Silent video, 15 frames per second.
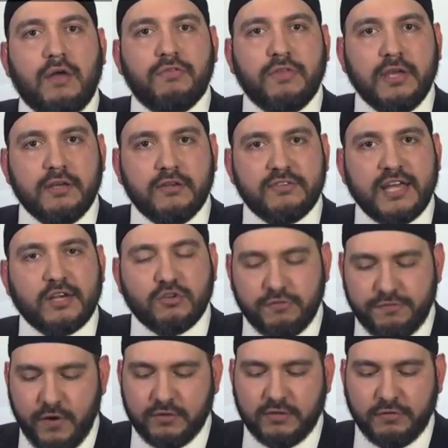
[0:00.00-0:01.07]
The,
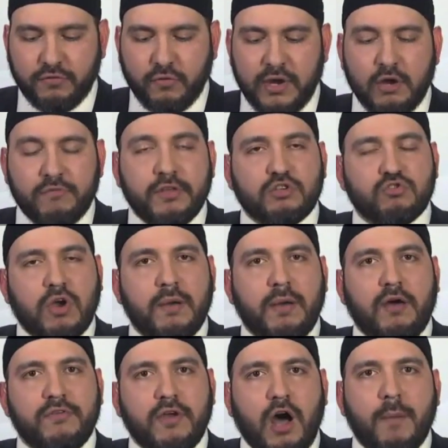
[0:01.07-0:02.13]
section 33 of the, tri- of the